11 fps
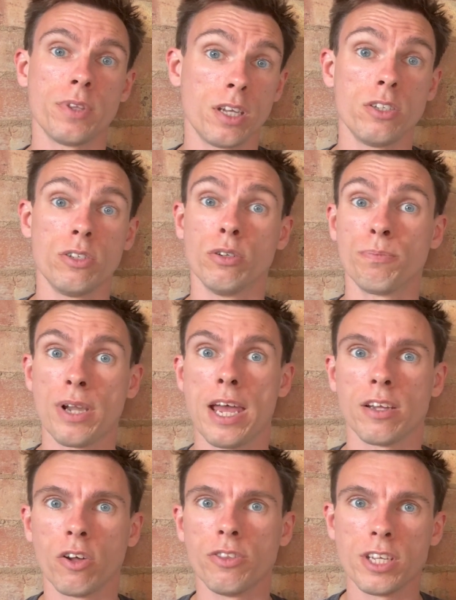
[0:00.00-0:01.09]
that you're
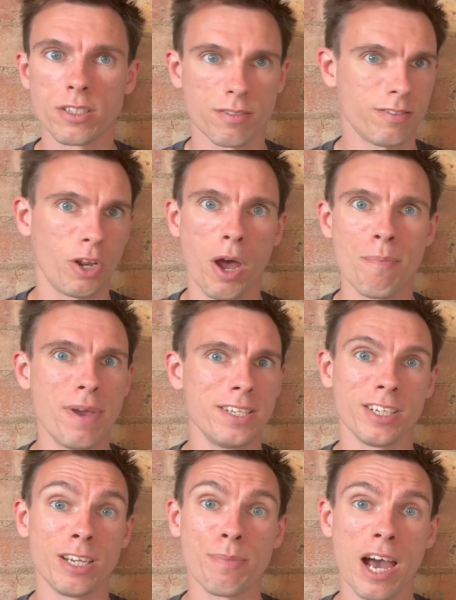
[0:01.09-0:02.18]
playing on this
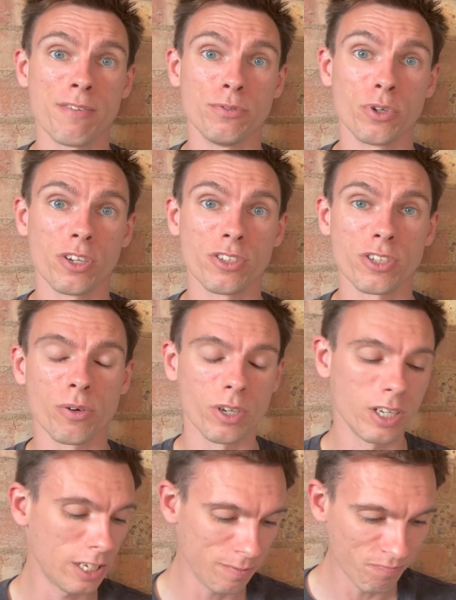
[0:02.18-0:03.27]
amazingly powerful console.
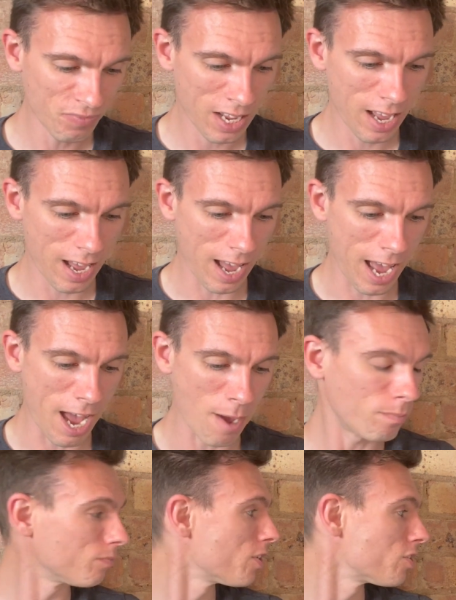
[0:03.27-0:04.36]

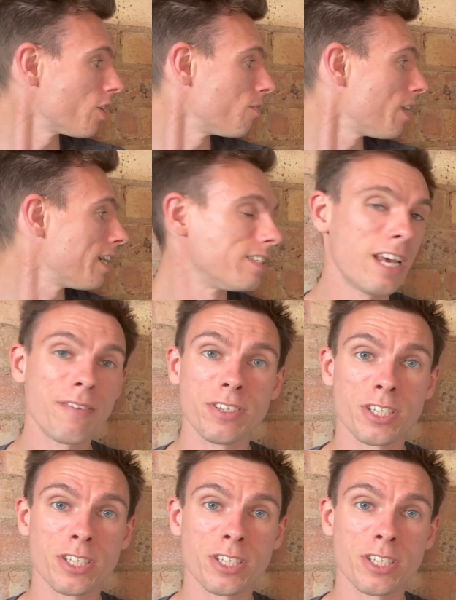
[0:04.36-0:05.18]
So that is definitely